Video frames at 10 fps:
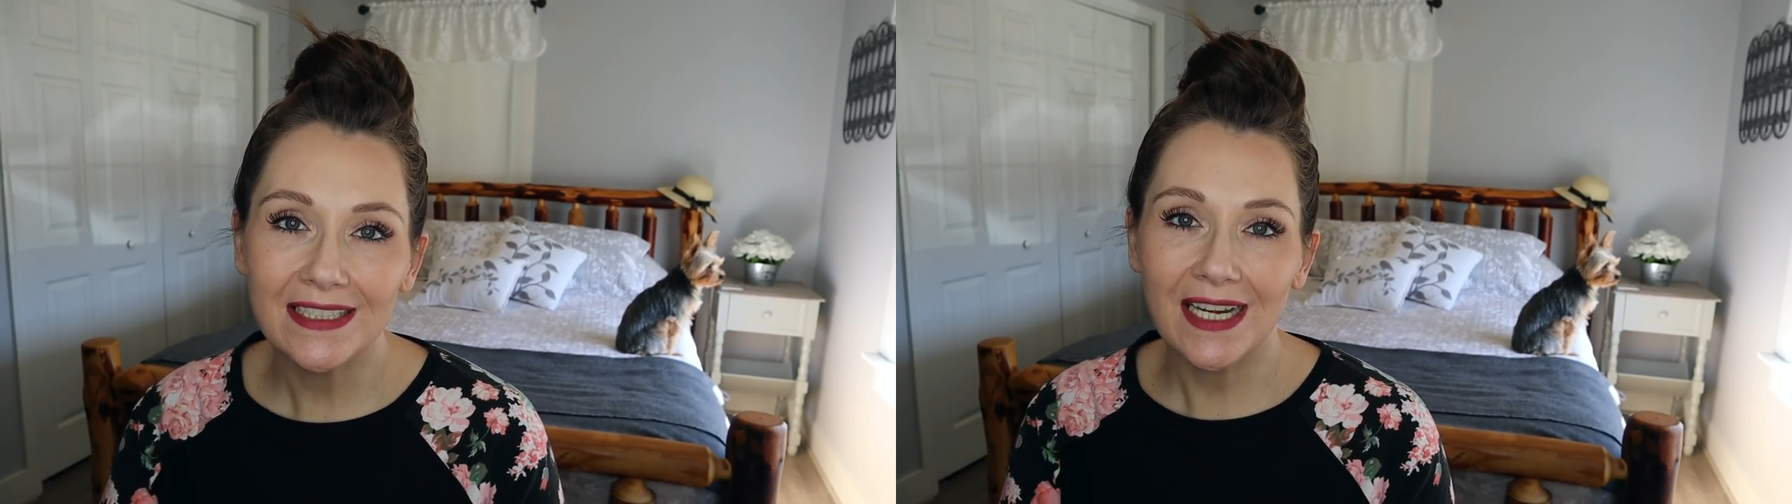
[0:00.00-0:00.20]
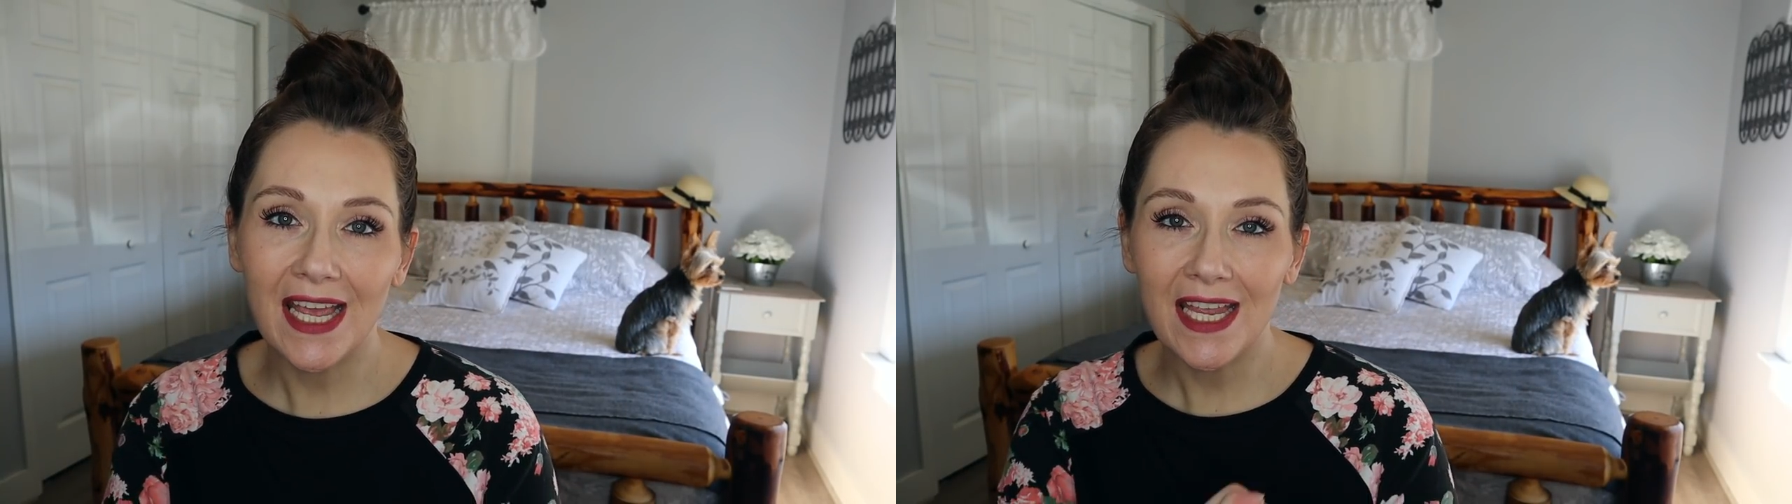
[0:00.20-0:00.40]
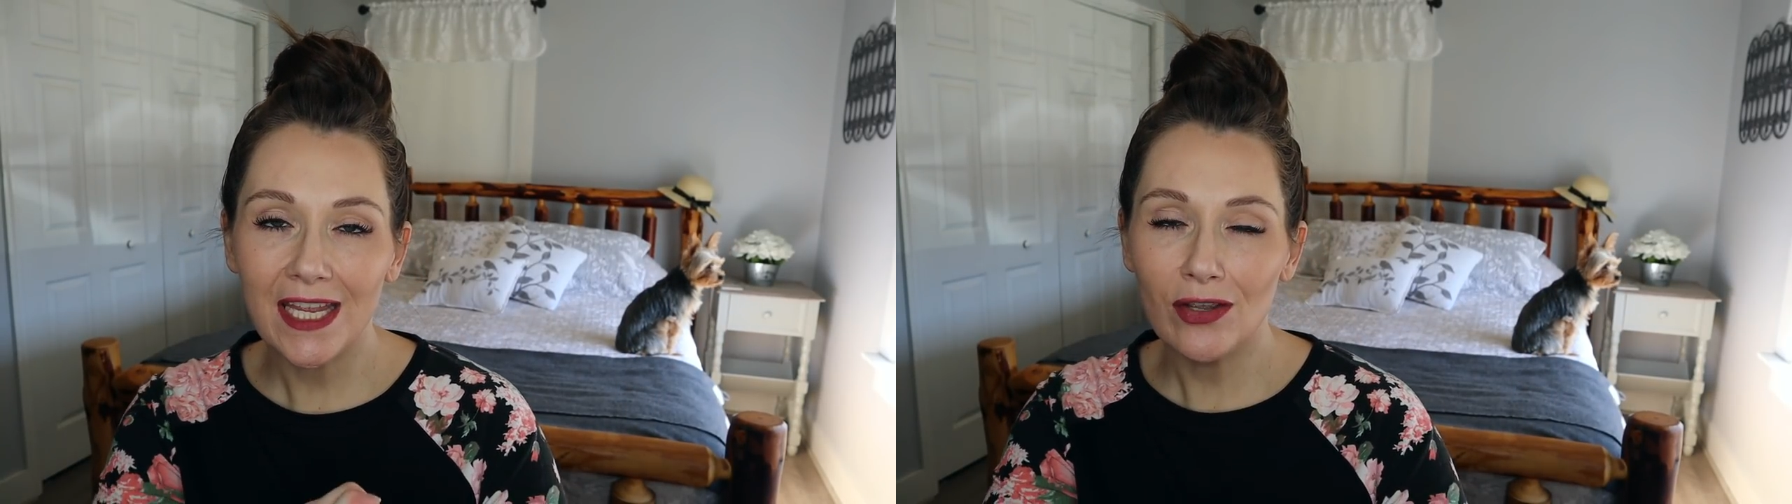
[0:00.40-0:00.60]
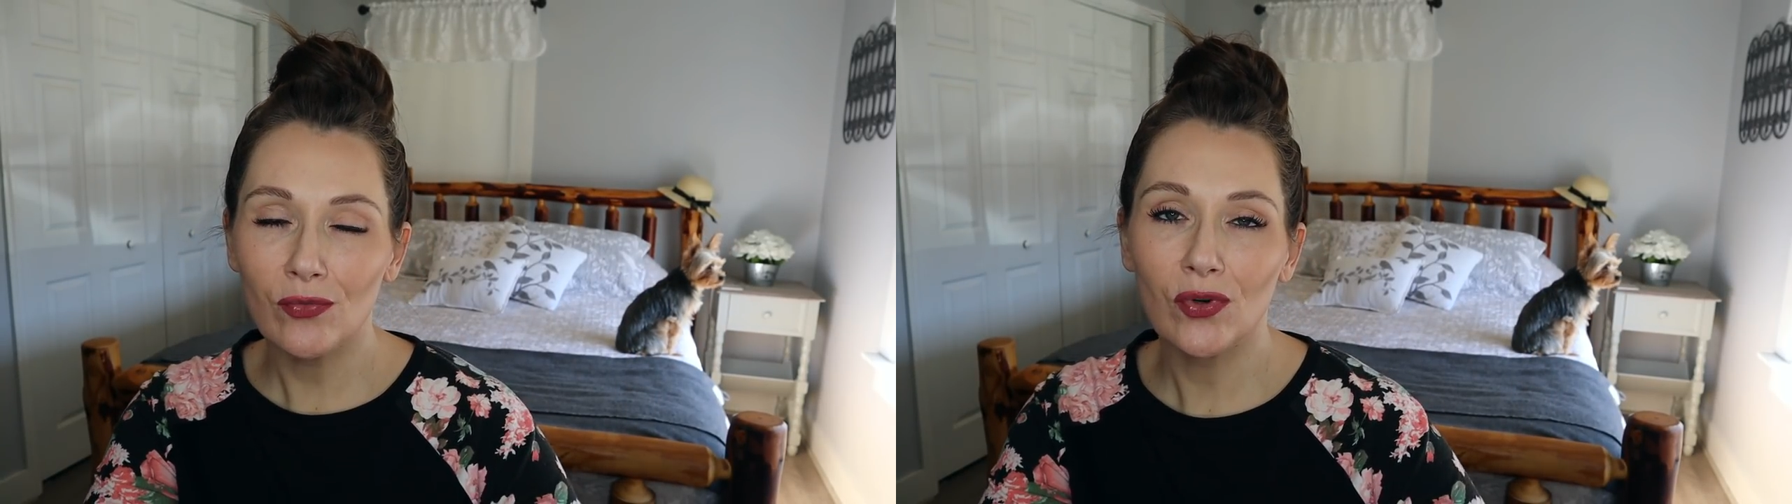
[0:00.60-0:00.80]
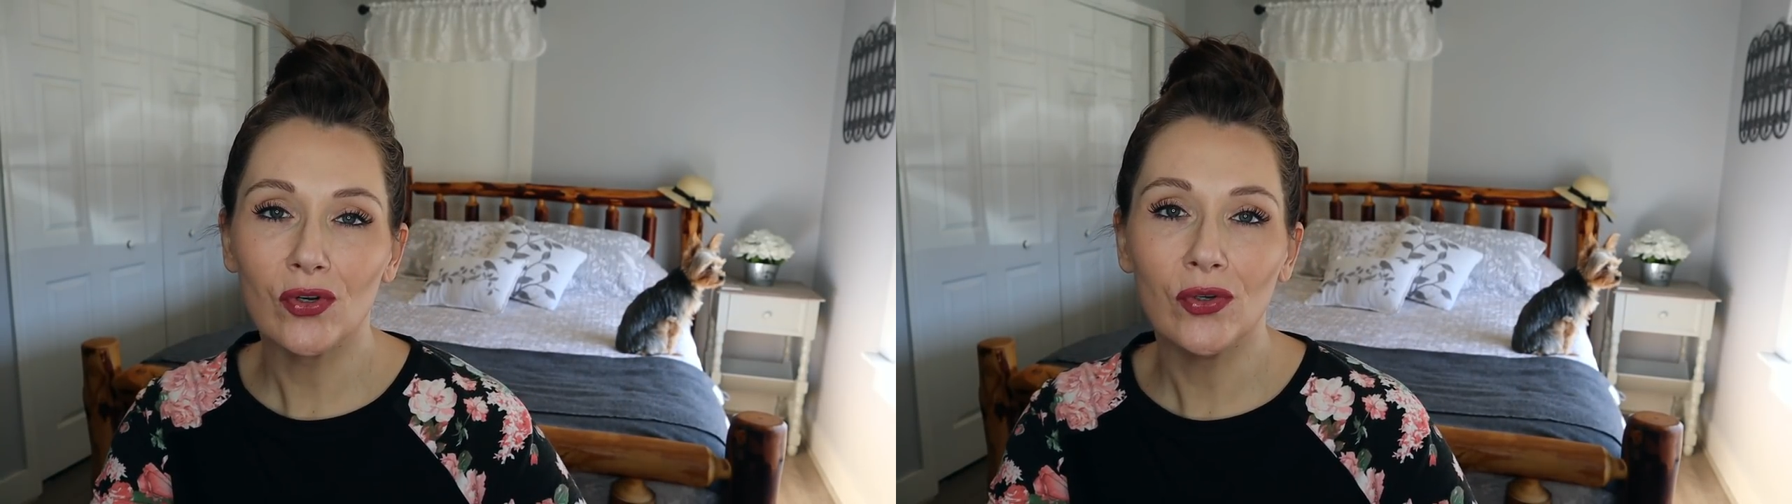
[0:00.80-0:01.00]
Today
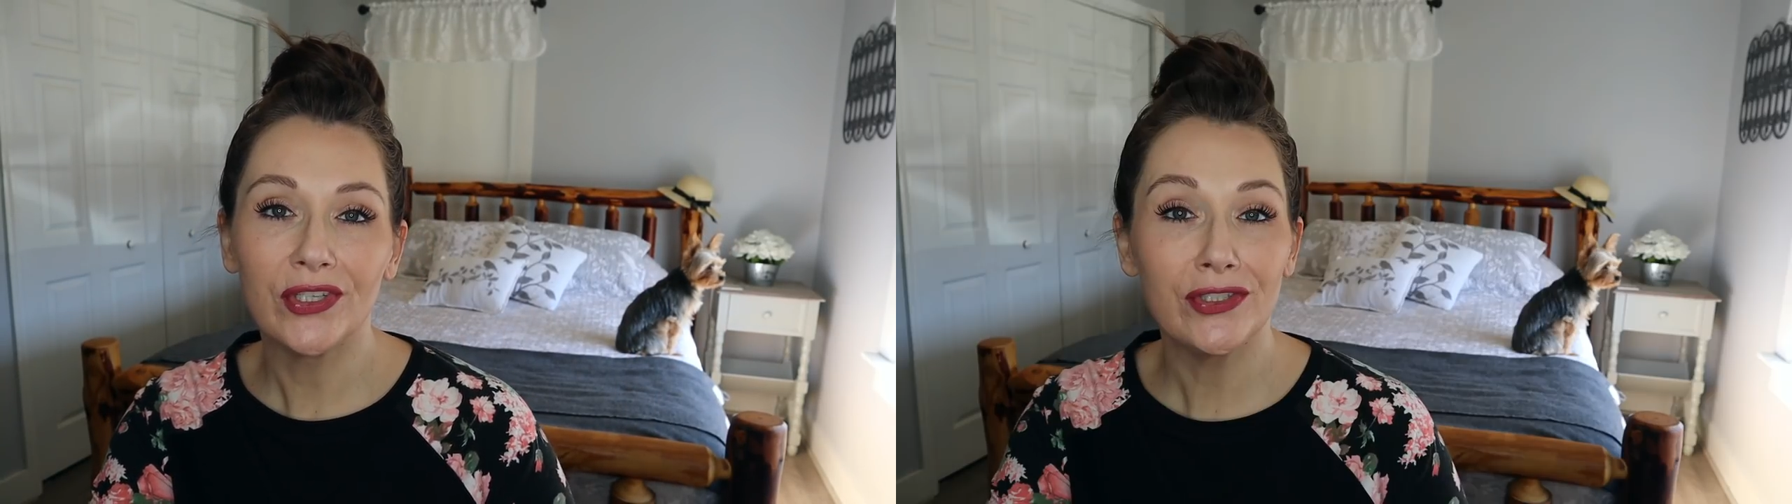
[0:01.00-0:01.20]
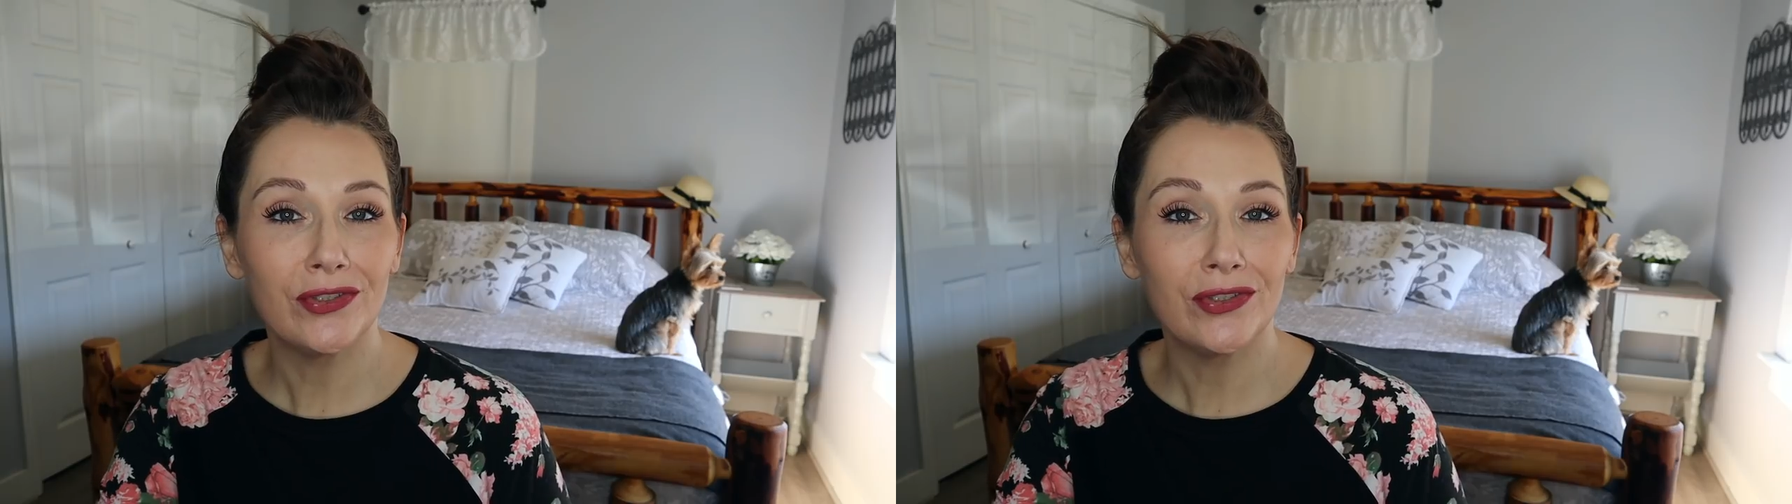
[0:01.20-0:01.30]
we're going